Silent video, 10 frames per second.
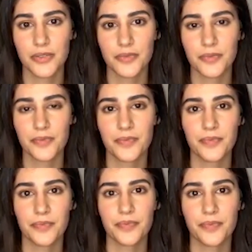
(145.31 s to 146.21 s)

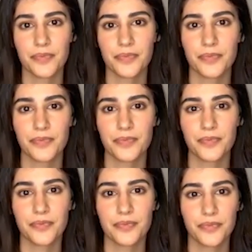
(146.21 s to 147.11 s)

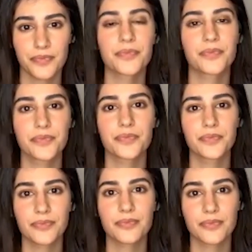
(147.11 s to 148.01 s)

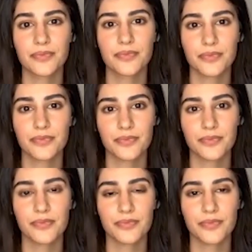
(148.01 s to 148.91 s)

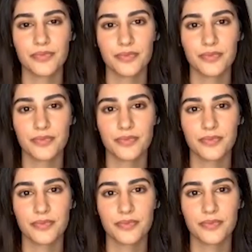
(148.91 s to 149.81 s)

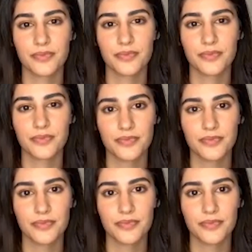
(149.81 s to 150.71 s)

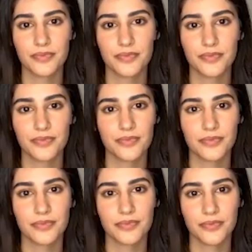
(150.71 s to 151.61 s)
(not speaking)